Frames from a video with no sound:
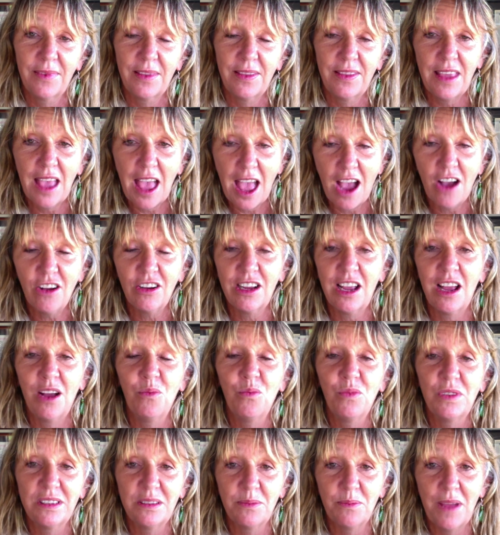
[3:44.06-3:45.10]
The outcome
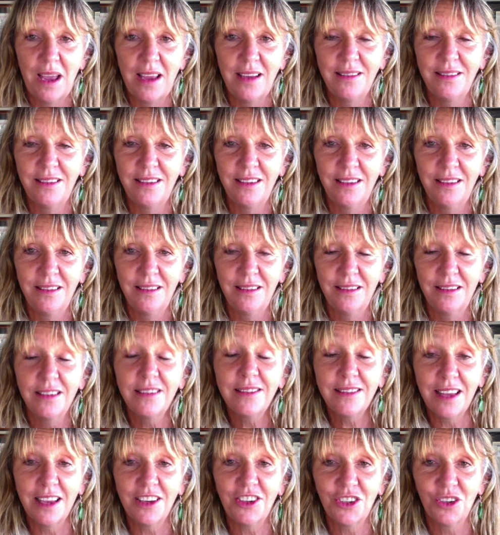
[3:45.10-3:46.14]
was amazing. The
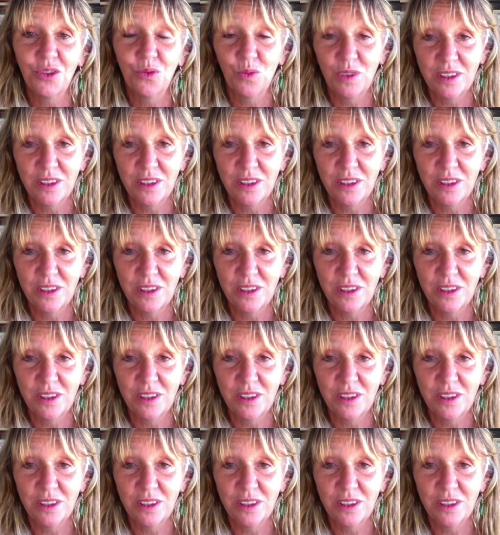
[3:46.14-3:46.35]
session